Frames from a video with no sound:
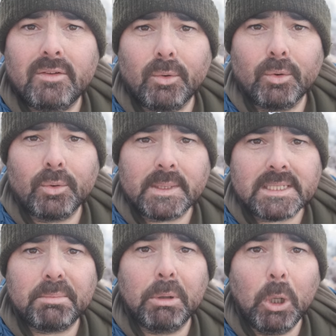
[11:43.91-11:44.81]
is going to
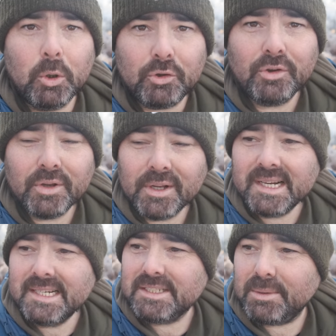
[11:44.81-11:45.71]
explode,
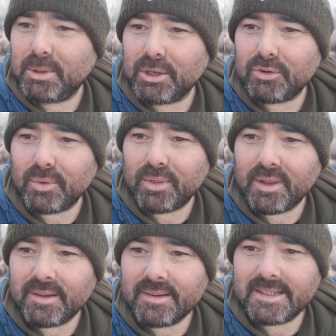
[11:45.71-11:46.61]
to be honest with
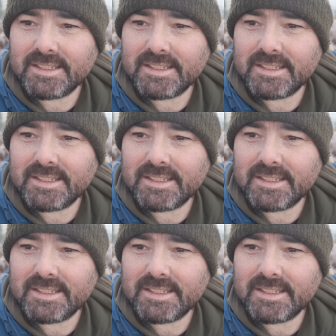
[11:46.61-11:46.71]
you.